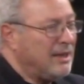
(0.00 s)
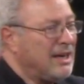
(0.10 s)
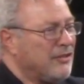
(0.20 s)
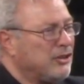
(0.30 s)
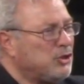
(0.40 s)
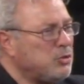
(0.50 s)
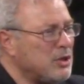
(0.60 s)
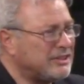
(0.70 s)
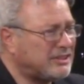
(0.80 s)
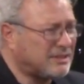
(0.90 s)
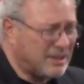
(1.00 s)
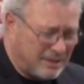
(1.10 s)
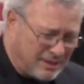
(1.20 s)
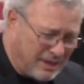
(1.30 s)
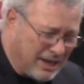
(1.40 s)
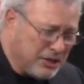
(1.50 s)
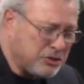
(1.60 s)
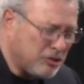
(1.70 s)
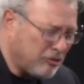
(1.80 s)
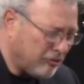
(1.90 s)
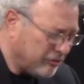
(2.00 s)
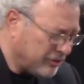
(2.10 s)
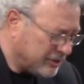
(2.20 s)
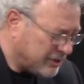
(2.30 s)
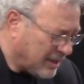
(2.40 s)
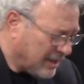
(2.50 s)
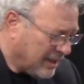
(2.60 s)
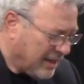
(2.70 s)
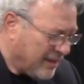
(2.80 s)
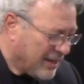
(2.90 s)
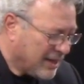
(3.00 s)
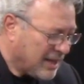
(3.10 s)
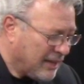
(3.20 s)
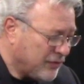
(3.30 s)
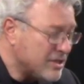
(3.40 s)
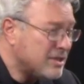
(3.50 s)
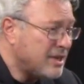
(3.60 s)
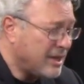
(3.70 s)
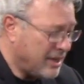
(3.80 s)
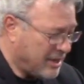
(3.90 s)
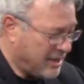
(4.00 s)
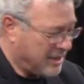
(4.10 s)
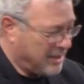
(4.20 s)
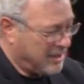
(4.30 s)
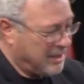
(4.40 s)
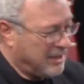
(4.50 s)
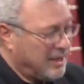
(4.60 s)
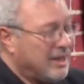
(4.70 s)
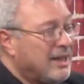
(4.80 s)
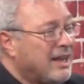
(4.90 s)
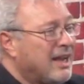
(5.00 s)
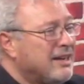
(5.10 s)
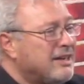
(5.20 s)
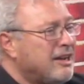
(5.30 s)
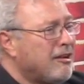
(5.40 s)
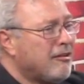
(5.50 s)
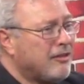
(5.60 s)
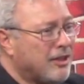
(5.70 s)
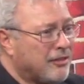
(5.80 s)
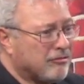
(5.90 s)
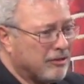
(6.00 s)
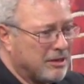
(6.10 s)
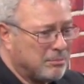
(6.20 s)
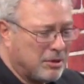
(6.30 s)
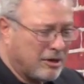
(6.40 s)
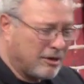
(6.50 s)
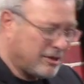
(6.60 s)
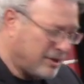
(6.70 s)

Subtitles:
Now the twists and turns that life can take can tear that thread apart,